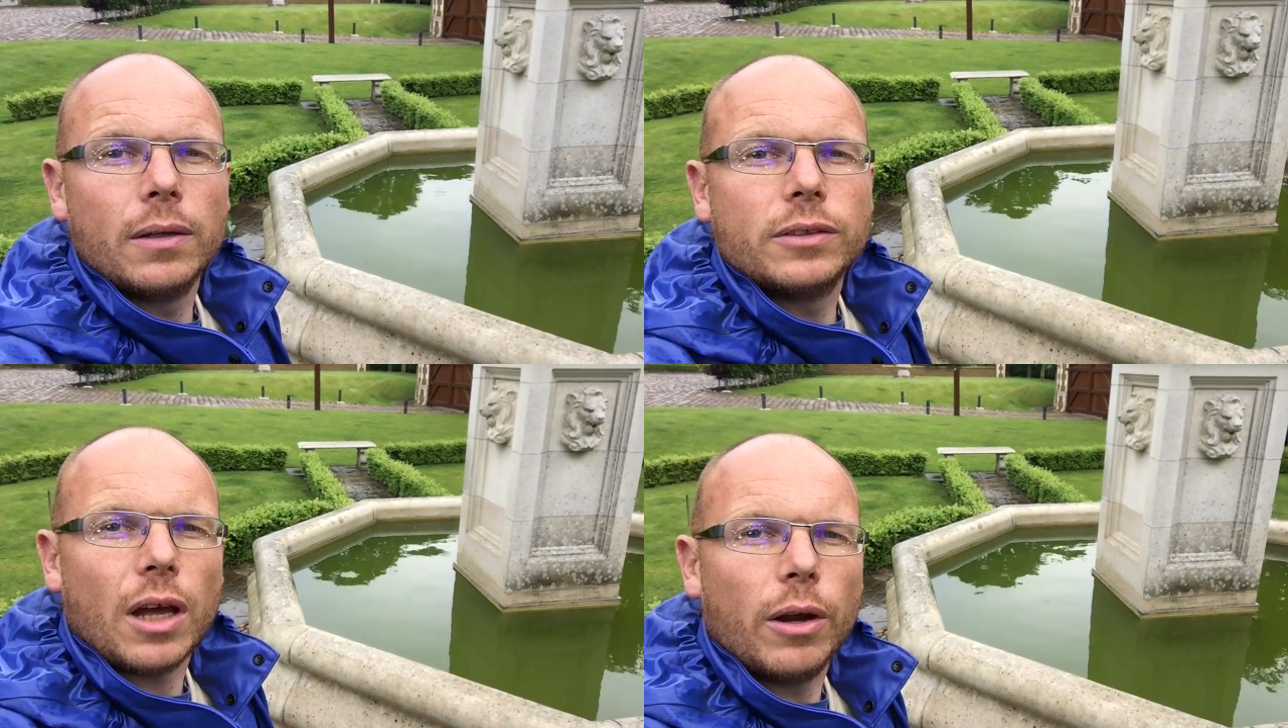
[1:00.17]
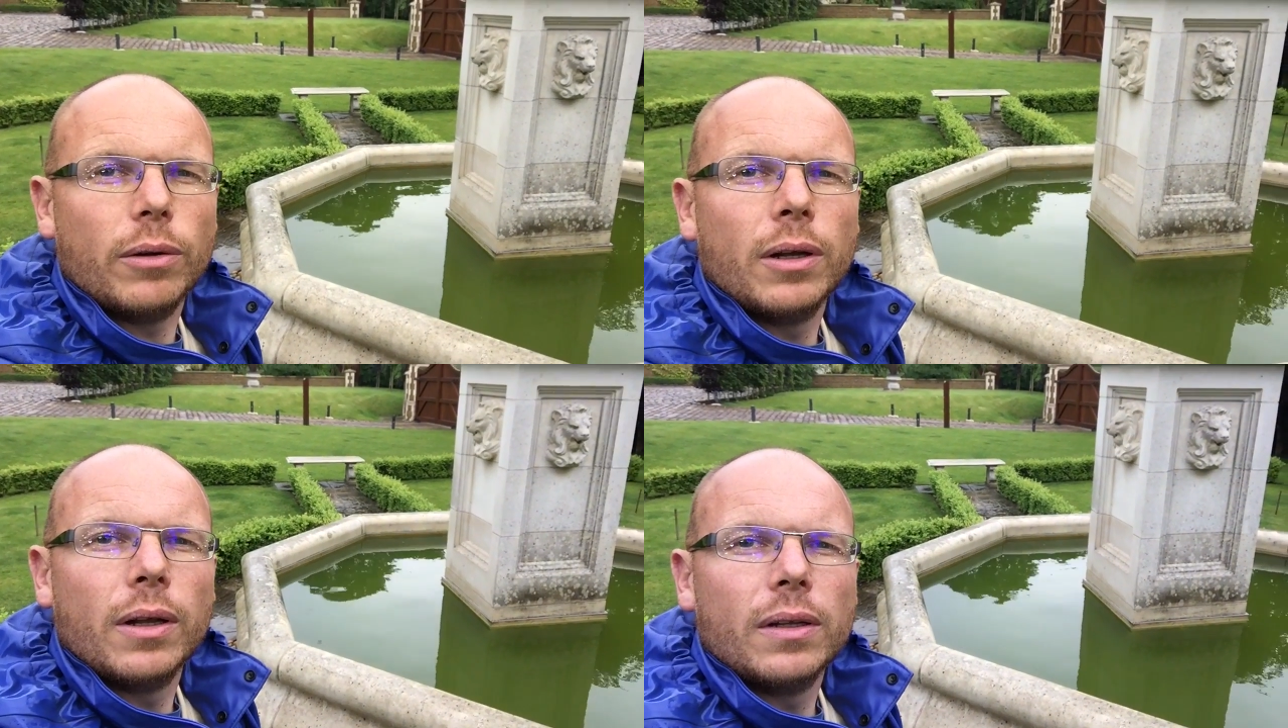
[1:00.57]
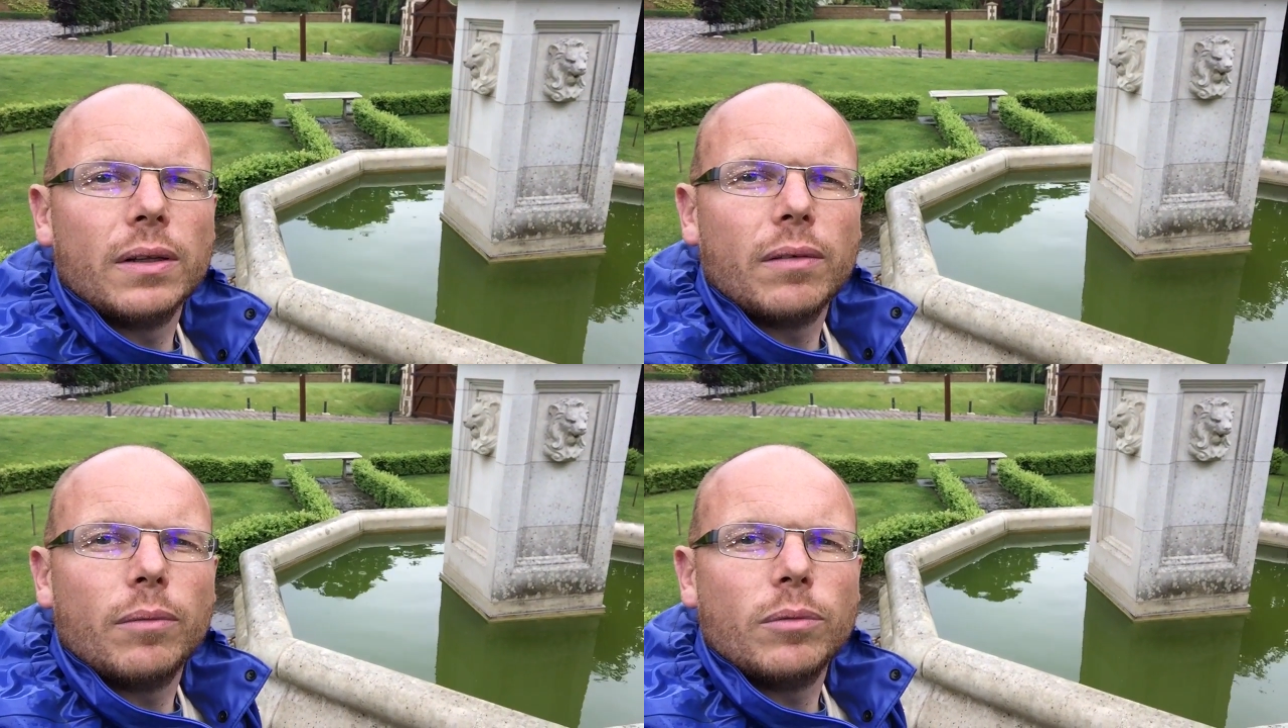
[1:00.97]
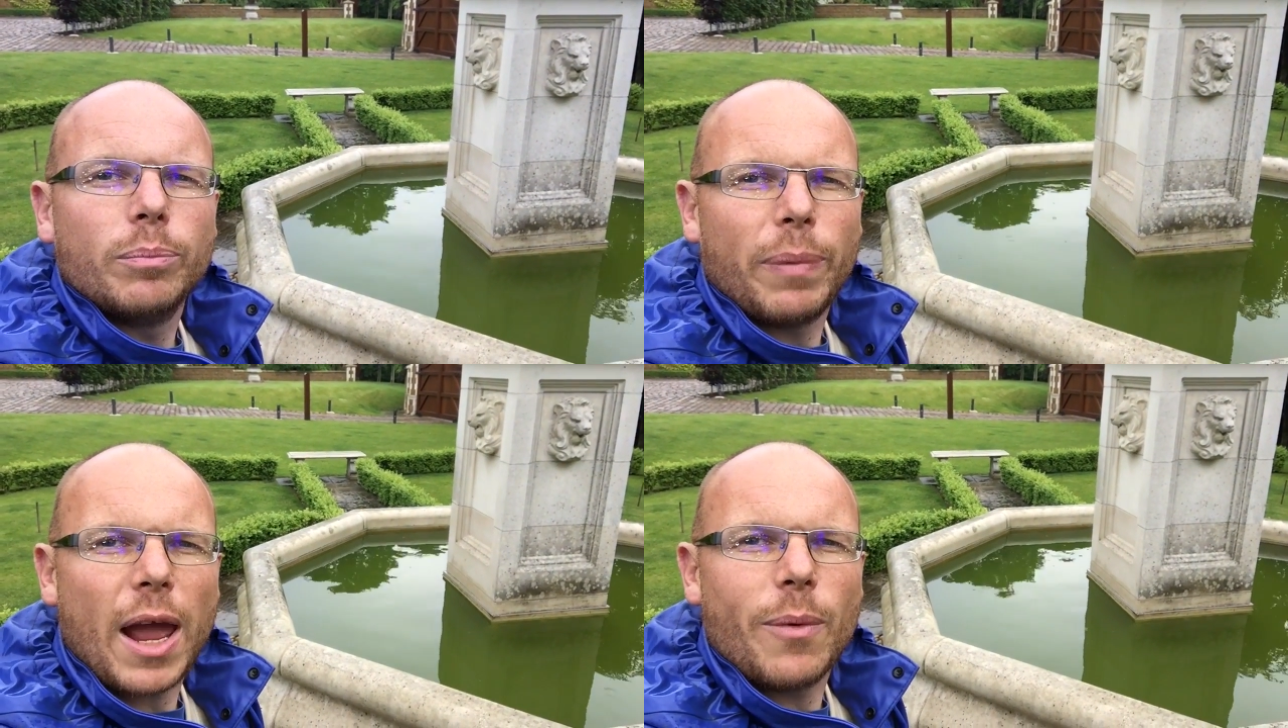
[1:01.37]
So
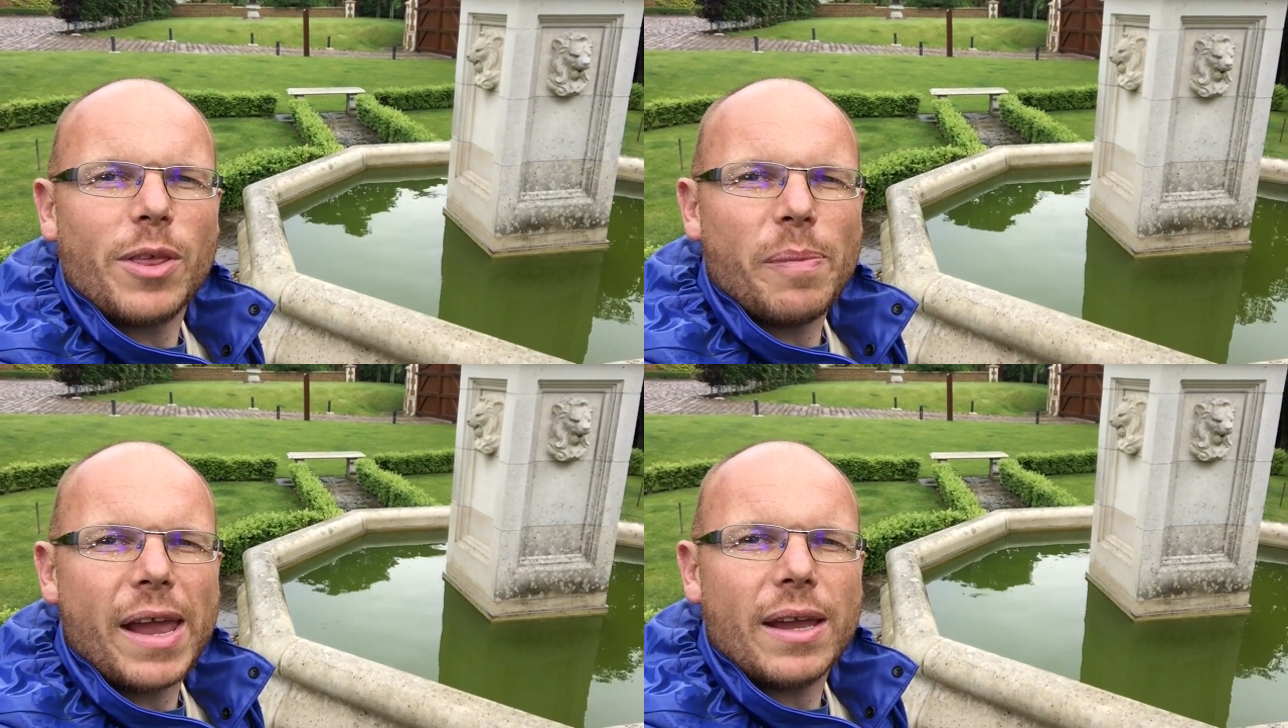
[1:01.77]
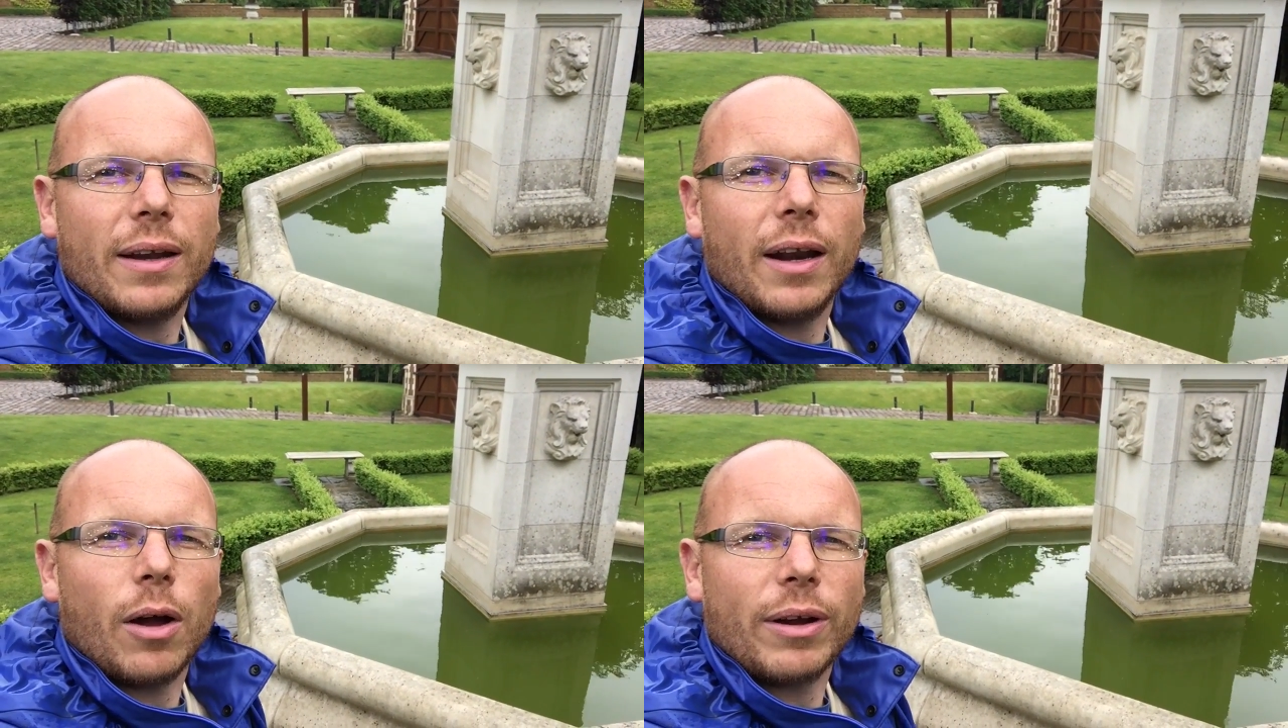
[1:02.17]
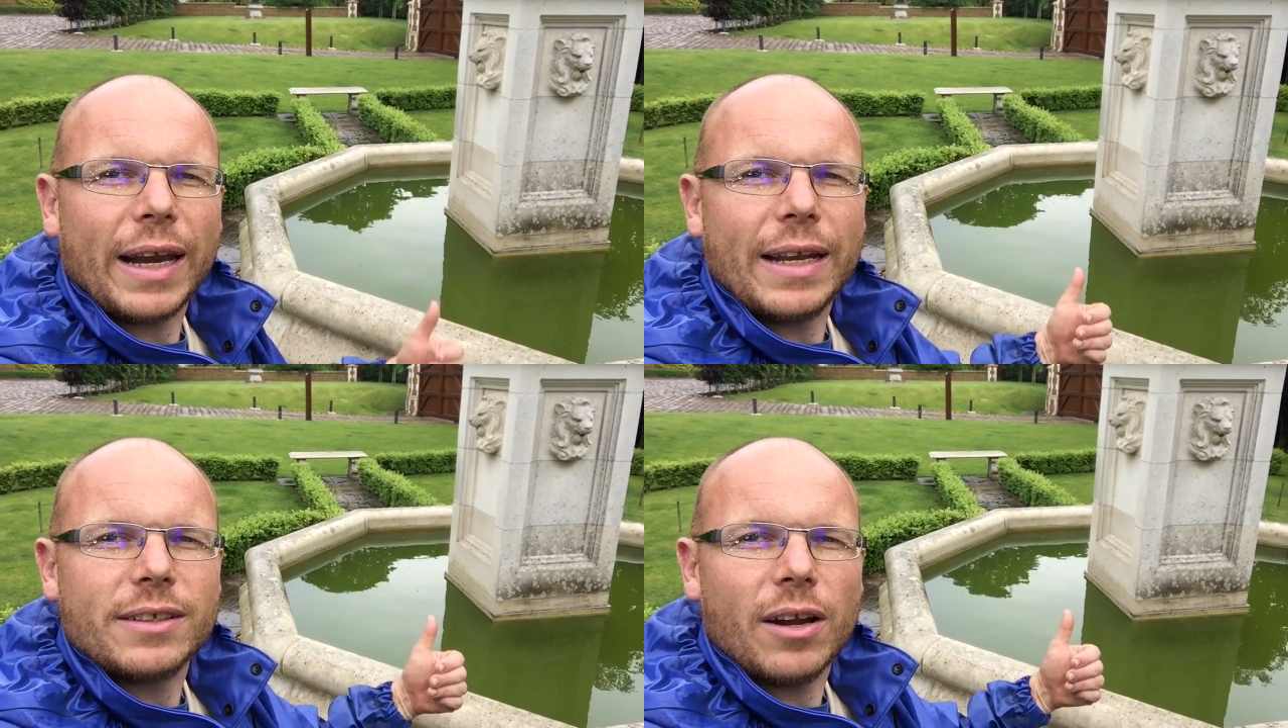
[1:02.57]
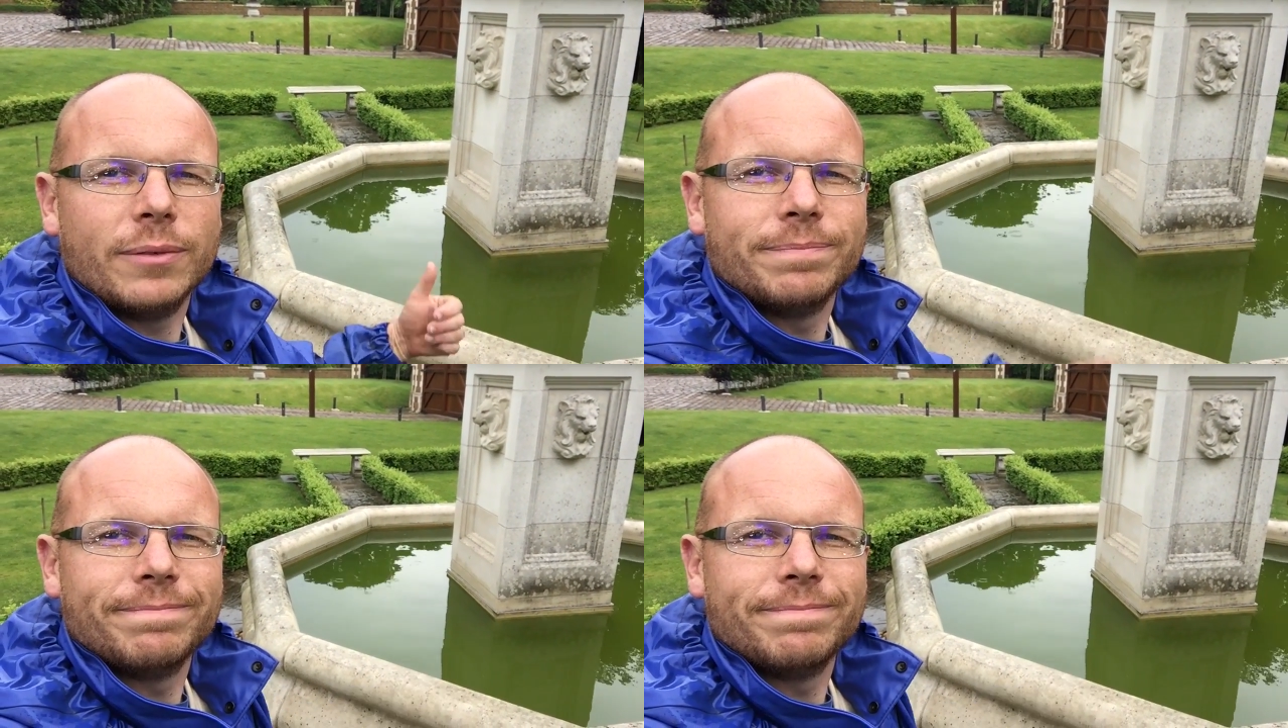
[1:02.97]
bear with me and I'll get it done.